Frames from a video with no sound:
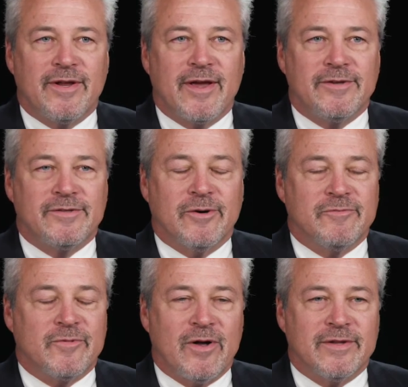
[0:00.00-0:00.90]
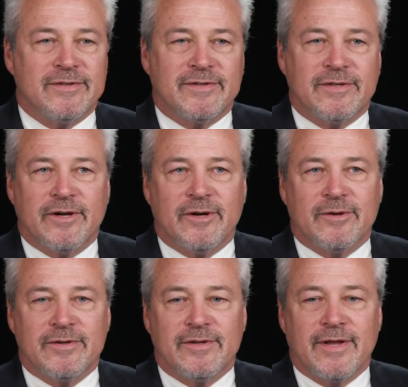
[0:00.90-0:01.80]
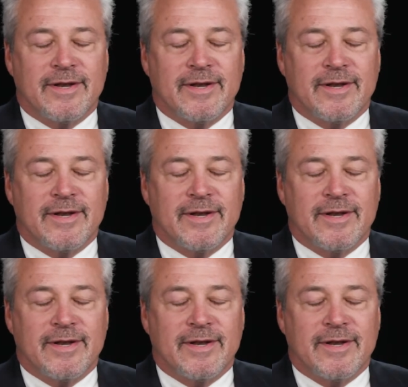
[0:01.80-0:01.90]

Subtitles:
I don't volunteer in